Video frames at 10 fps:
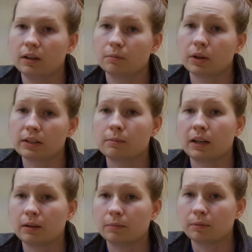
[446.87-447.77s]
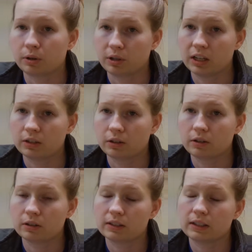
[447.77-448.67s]
breaths a minute in
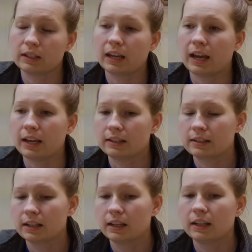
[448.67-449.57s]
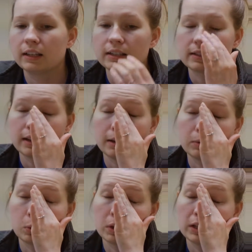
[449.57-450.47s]
dogs, and in cats it's
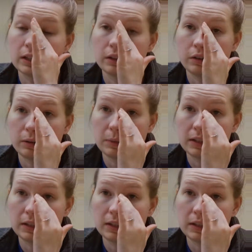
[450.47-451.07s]
20 to 30